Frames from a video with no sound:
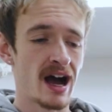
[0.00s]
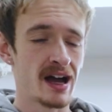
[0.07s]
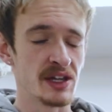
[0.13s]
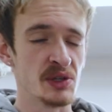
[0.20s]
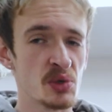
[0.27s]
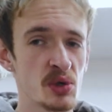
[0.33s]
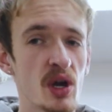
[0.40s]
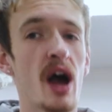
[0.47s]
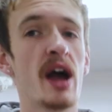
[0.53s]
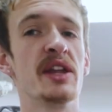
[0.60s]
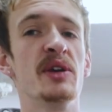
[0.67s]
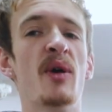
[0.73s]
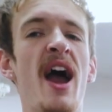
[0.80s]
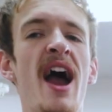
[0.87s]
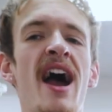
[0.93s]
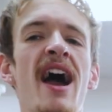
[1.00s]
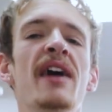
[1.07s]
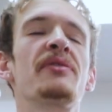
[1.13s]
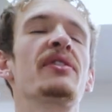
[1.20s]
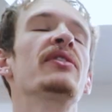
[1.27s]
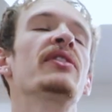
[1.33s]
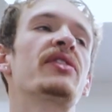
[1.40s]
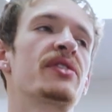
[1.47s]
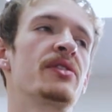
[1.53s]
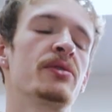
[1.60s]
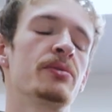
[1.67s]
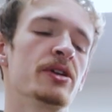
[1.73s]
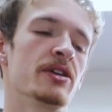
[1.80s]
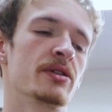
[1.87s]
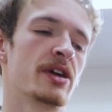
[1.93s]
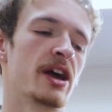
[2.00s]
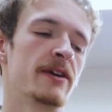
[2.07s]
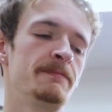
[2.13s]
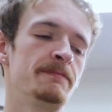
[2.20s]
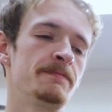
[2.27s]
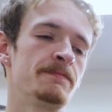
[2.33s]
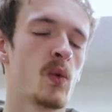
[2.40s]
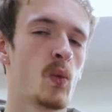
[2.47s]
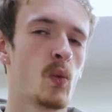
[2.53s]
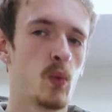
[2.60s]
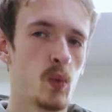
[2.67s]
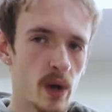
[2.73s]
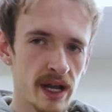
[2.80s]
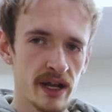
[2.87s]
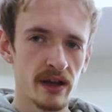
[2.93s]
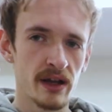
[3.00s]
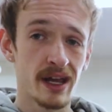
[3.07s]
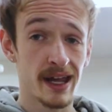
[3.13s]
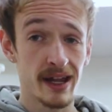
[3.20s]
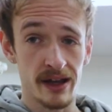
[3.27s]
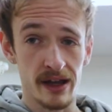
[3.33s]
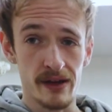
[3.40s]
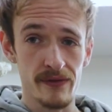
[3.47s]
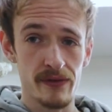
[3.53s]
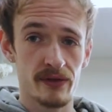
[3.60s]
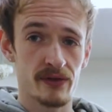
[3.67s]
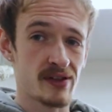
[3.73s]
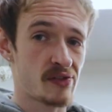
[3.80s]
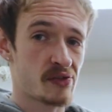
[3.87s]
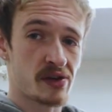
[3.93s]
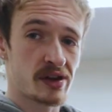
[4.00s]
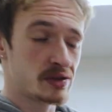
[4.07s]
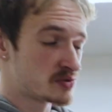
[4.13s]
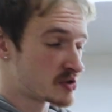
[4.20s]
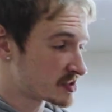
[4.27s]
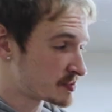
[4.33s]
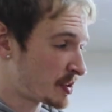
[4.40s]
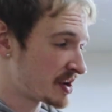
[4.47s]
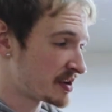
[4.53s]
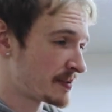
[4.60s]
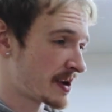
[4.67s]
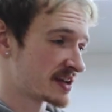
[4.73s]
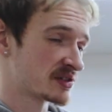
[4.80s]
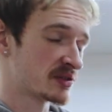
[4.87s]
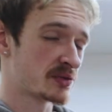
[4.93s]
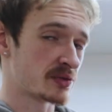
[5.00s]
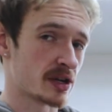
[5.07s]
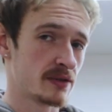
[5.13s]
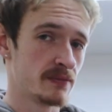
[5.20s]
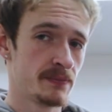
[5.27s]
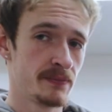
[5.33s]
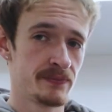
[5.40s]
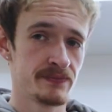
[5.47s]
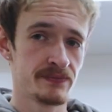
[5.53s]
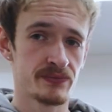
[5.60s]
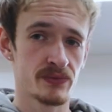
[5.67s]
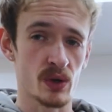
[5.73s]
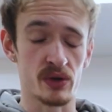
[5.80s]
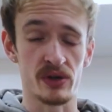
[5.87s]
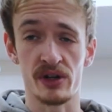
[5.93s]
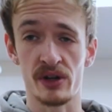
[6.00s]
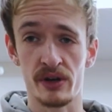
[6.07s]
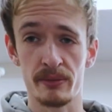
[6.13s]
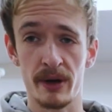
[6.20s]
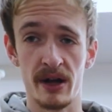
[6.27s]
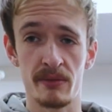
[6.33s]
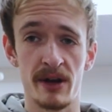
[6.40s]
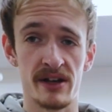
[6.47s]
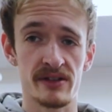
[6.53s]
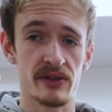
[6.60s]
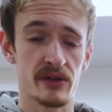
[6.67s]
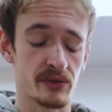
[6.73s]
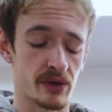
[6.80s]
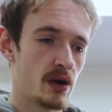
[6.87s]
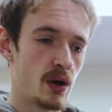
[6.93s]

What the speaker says: You have to listen to me, okay? When and if, let's say you just bought your Mazda 3, or you're gonna buy a Mazda 3,